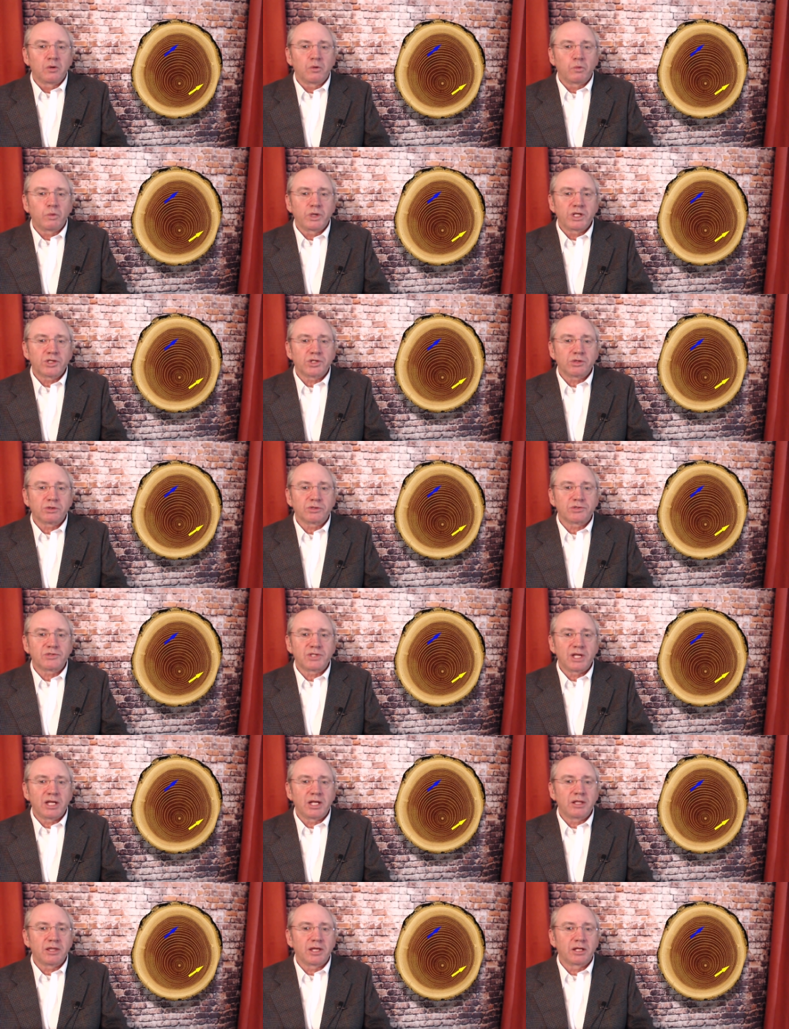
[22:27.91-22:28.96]
we shall
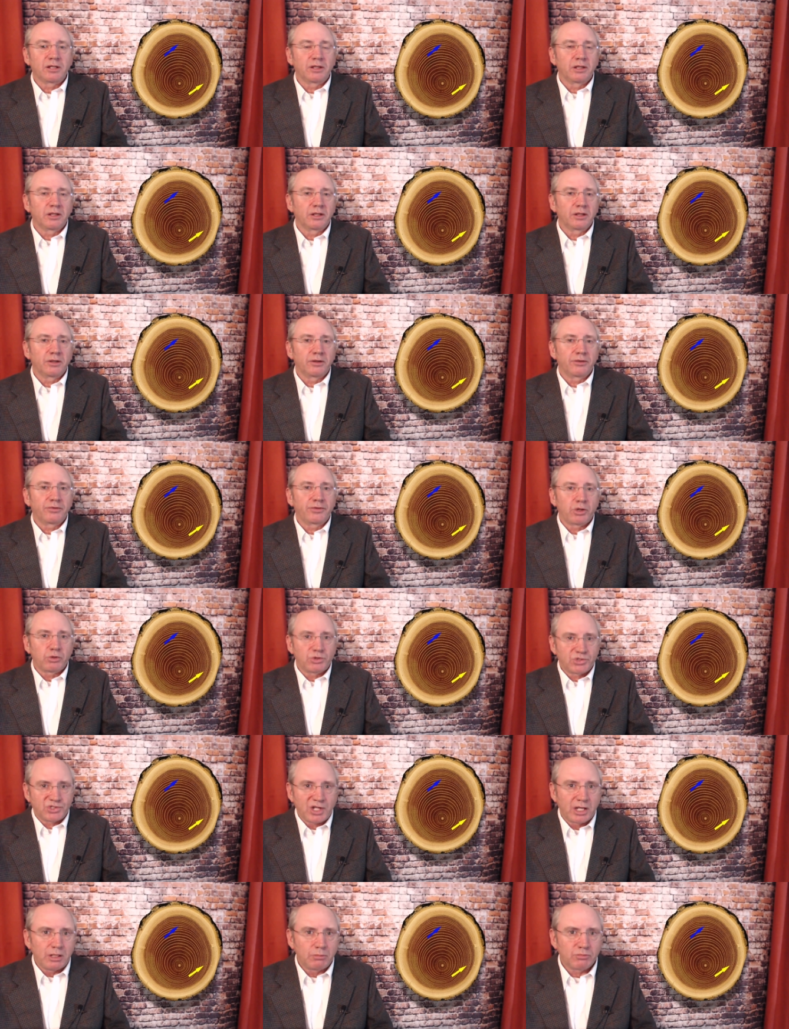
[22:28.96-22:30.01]
see that those
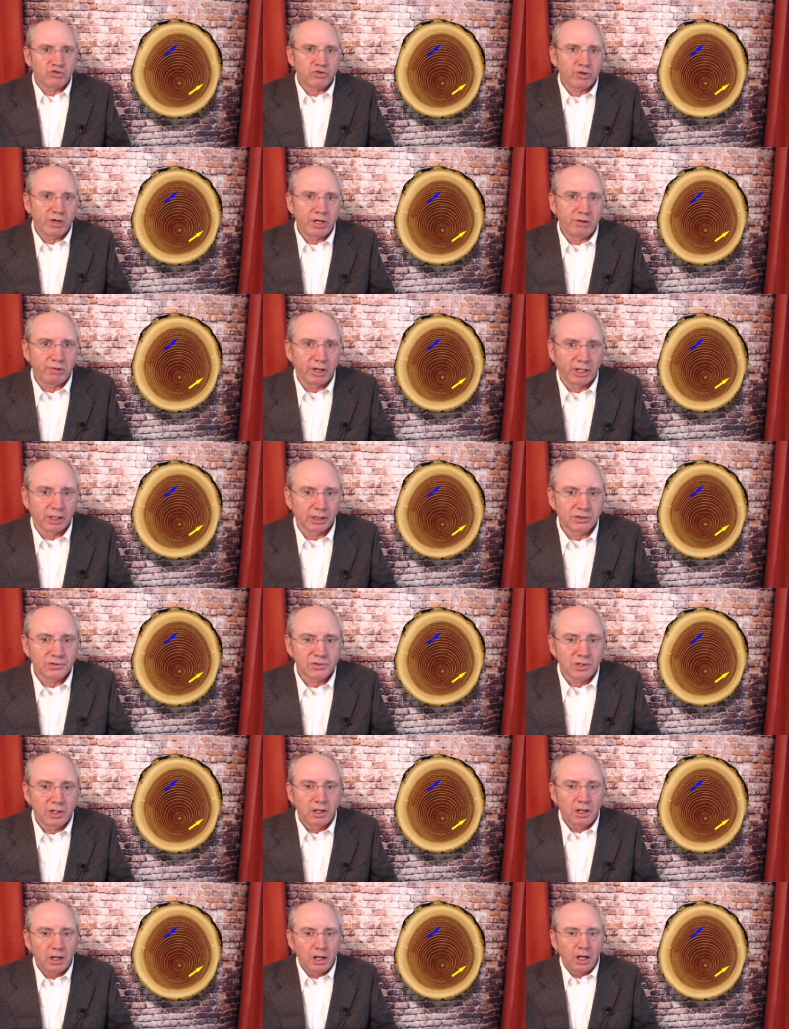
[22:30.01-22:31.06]
same tree rings
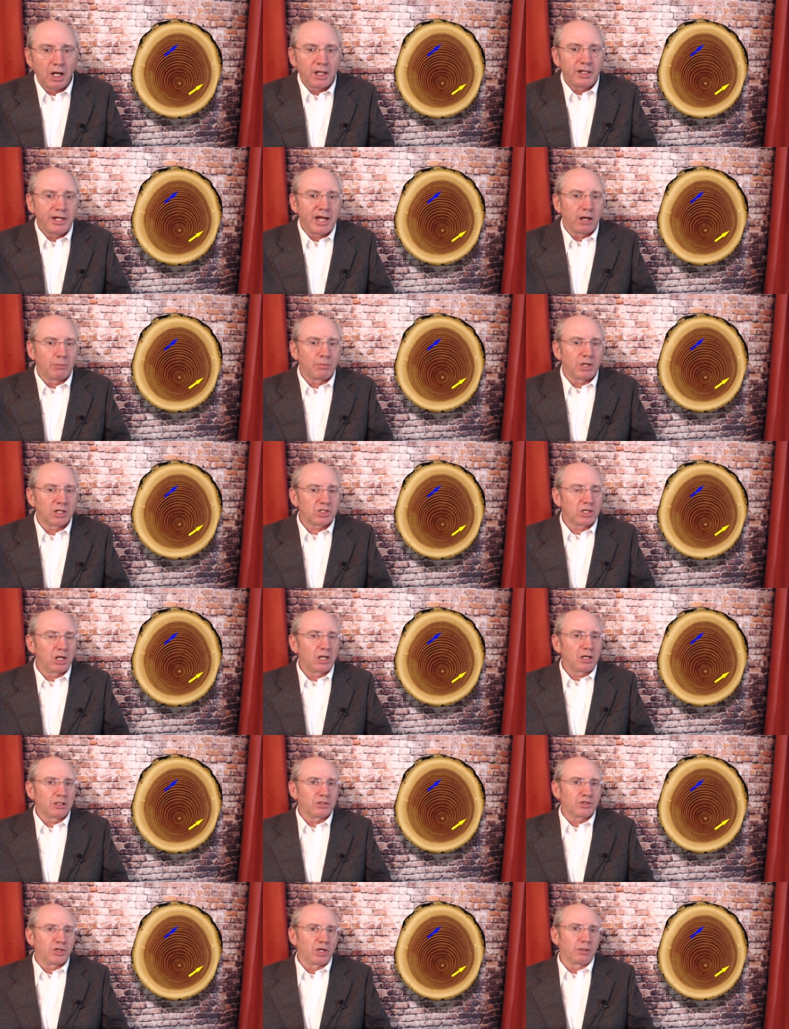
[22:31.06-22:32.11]
are now much
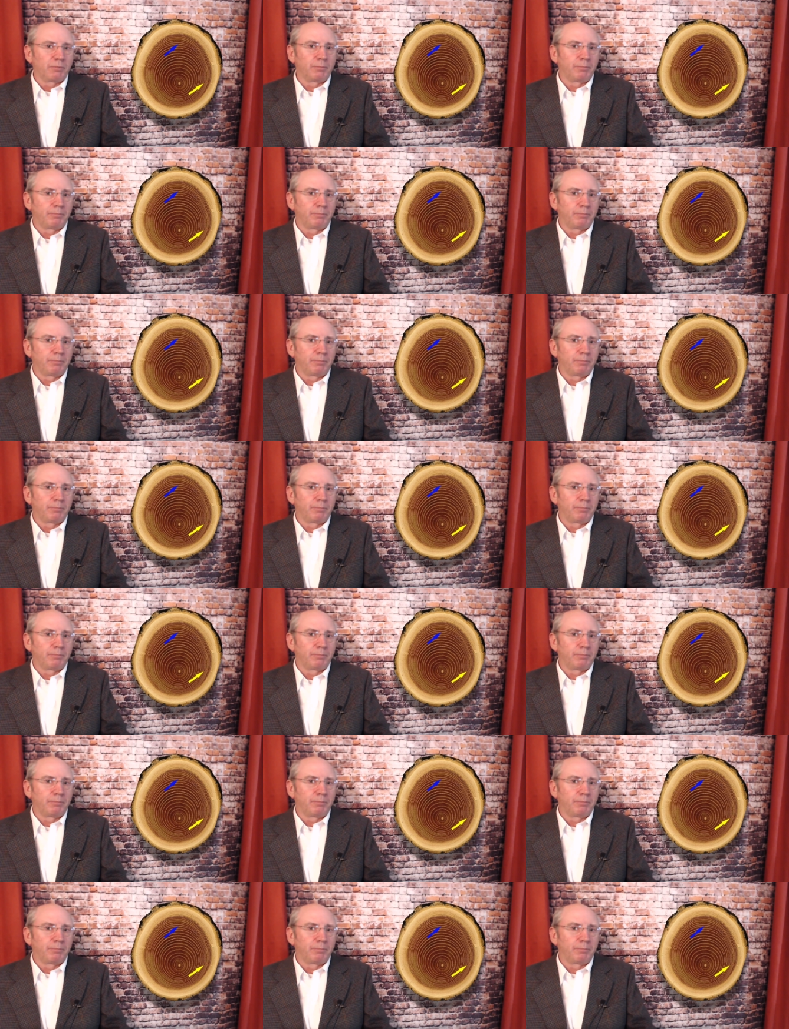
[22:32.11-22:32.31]
larger.